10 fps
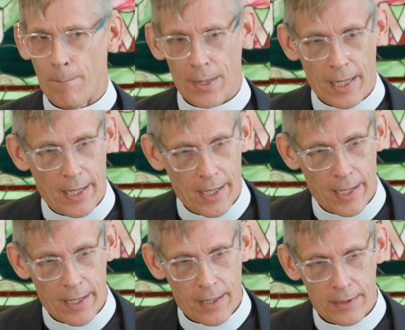
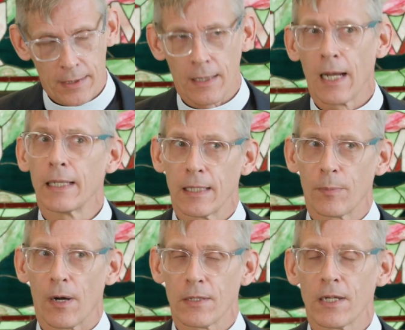Bad idea, I need a
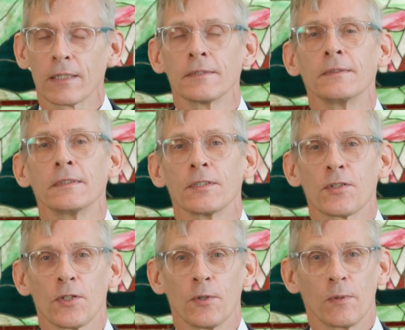project.
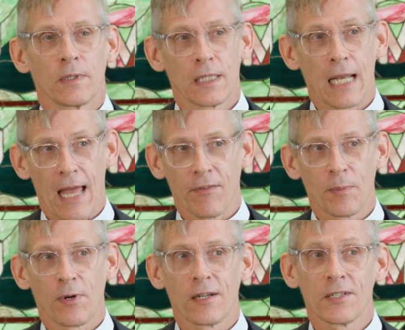So didn't have any
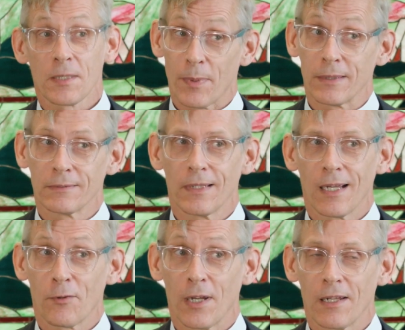projects, but
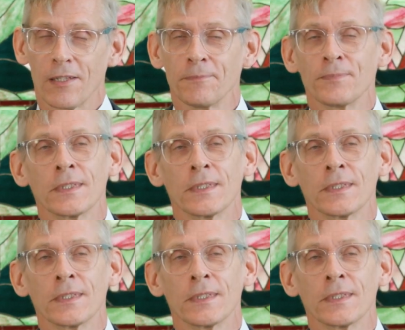I created them.